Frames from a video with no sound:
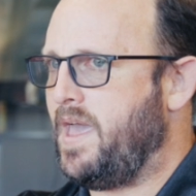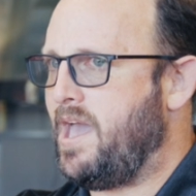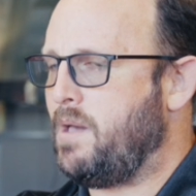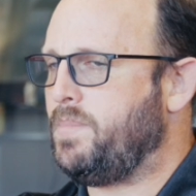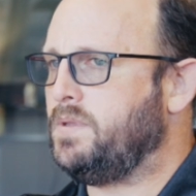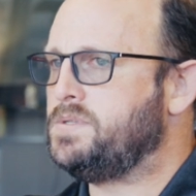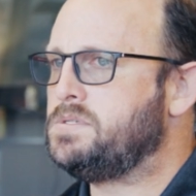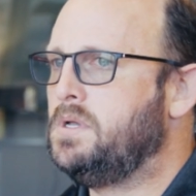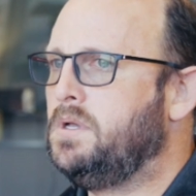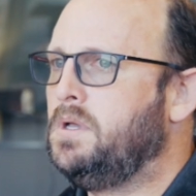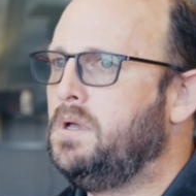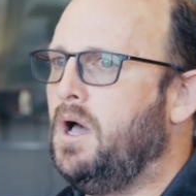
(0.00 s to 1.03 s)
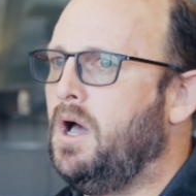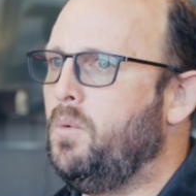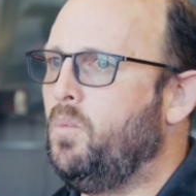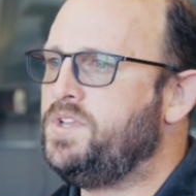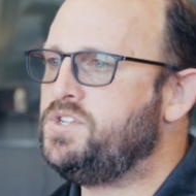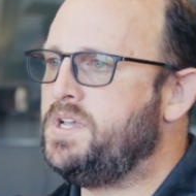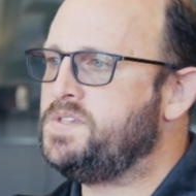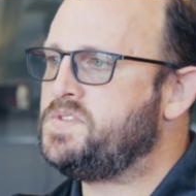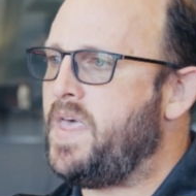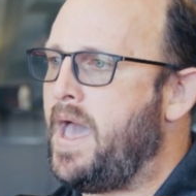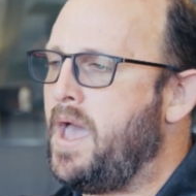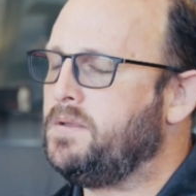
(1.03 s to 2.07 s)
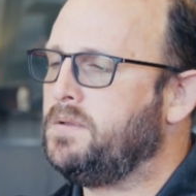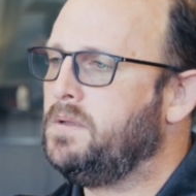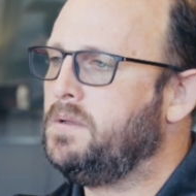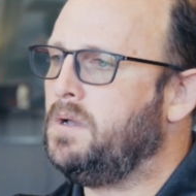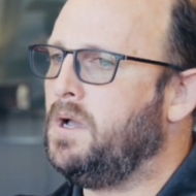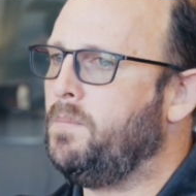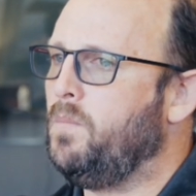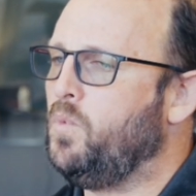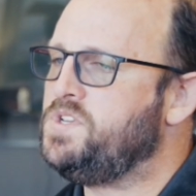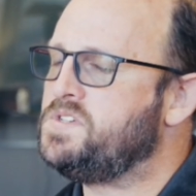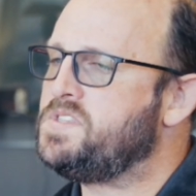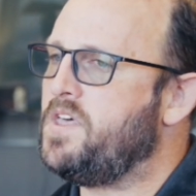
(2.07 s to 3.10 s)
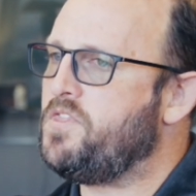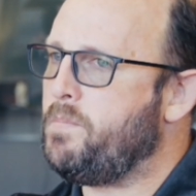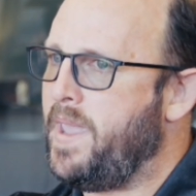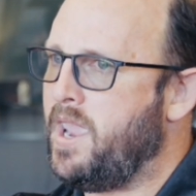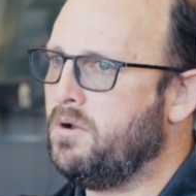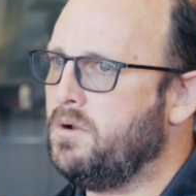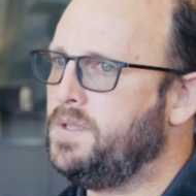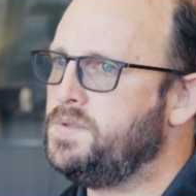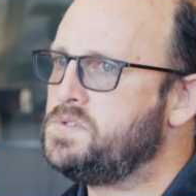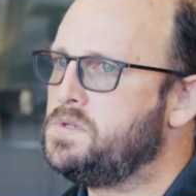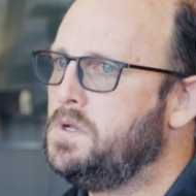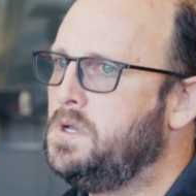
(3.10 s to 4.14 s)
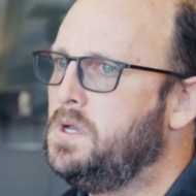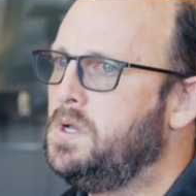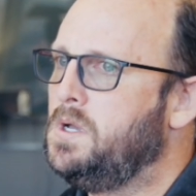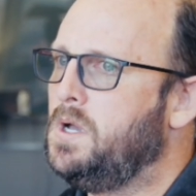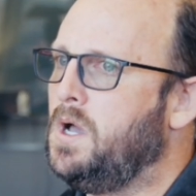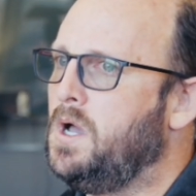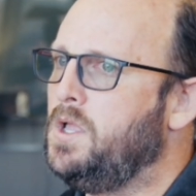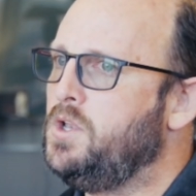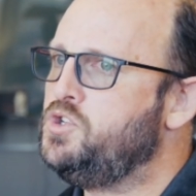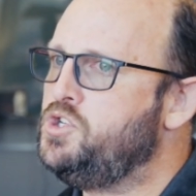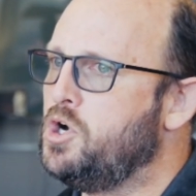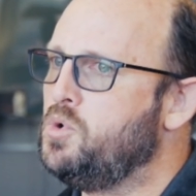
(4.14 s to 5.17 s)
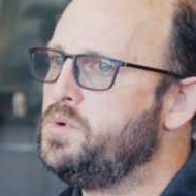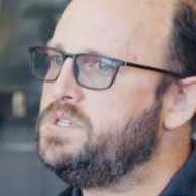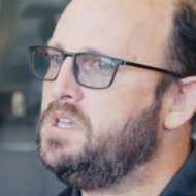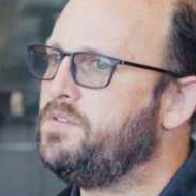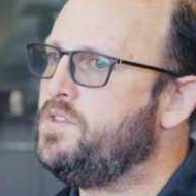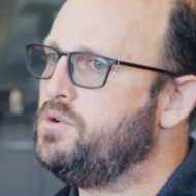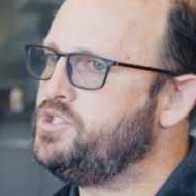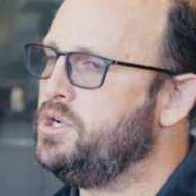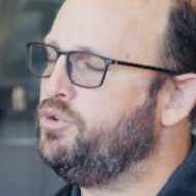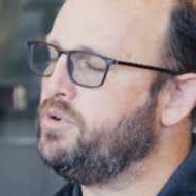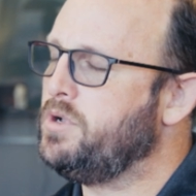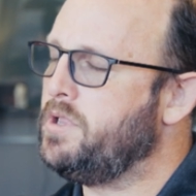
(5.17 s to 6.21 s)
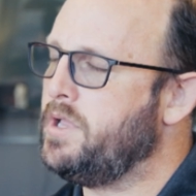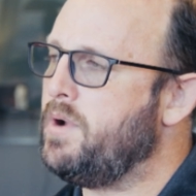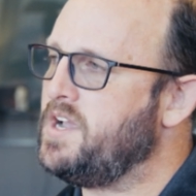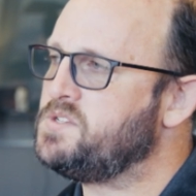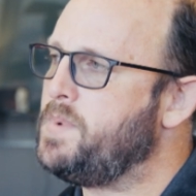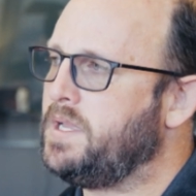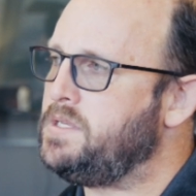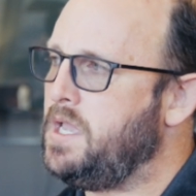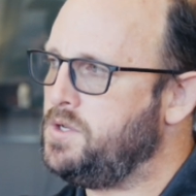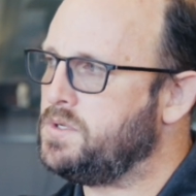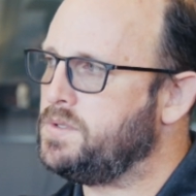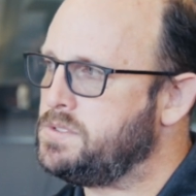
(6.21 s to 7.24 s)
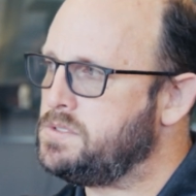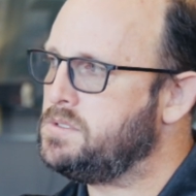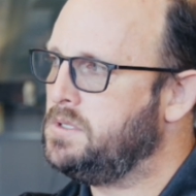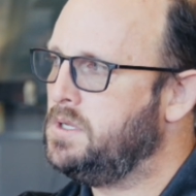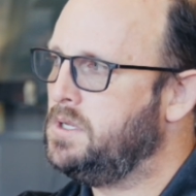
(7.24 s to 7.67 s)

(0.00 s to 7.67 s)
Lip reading: that happens, which is that the parents don't give their children clear expectations.